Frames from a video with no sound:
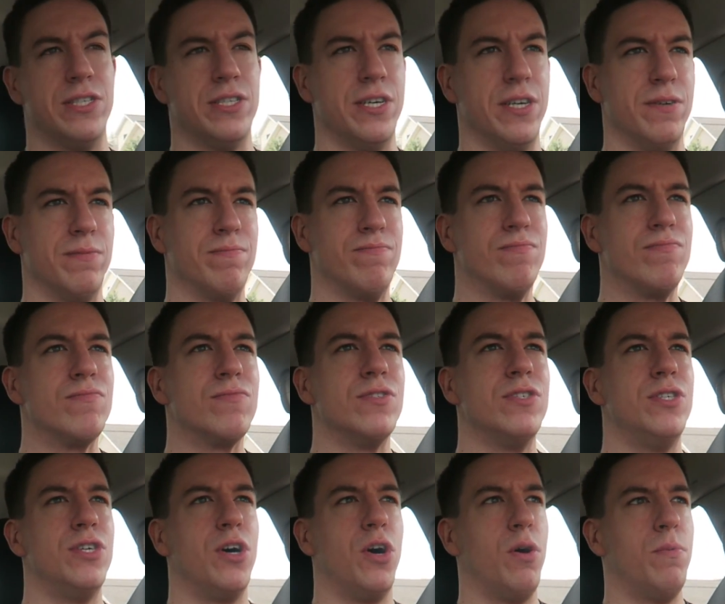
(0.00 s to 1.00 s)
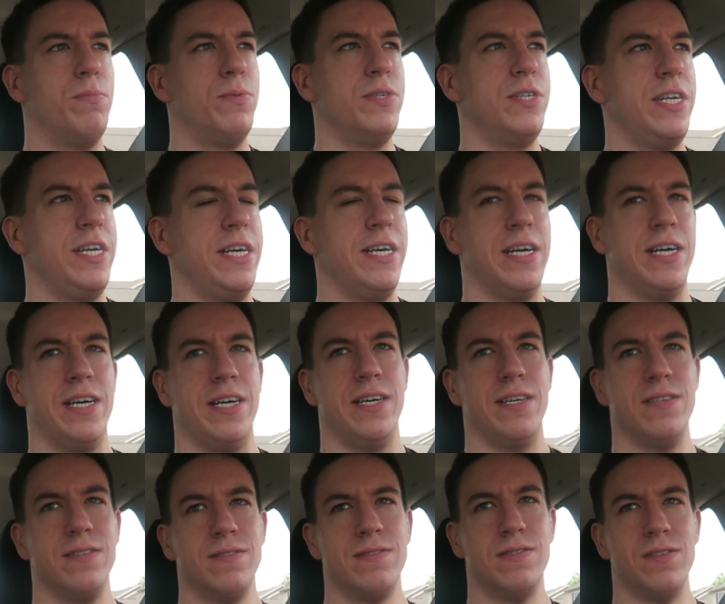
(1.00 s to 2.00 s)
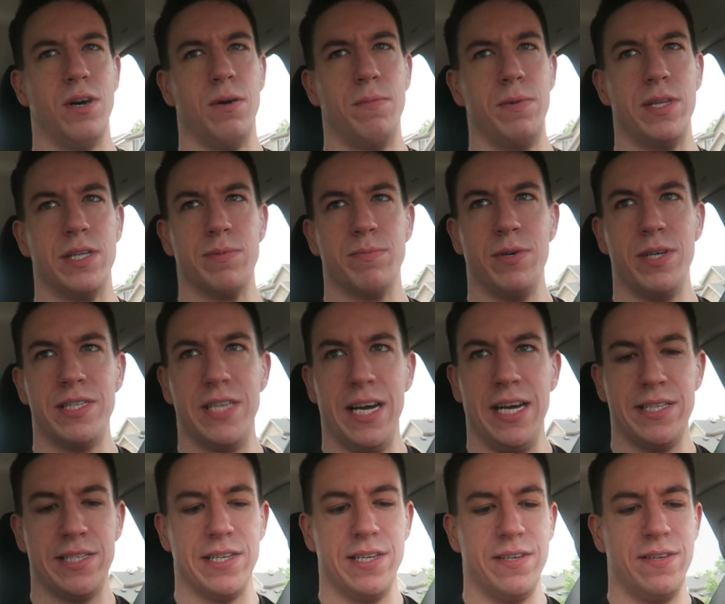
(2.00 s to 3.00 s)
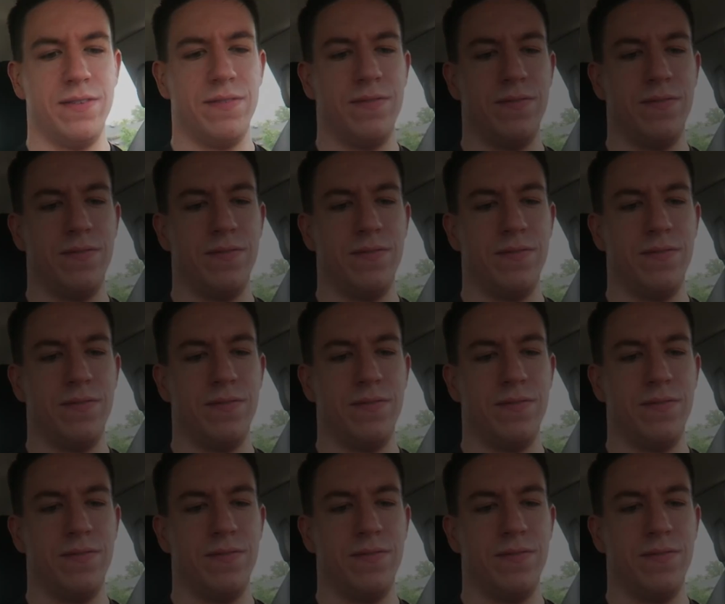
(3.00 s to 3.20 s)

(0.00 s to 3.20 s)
So hopefully this place has it.